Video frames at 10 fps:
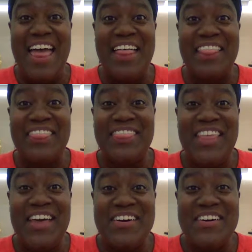
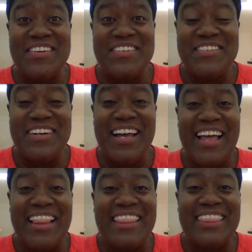Hello,
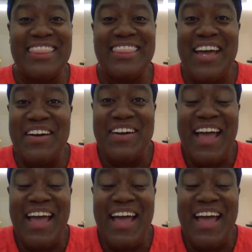hello,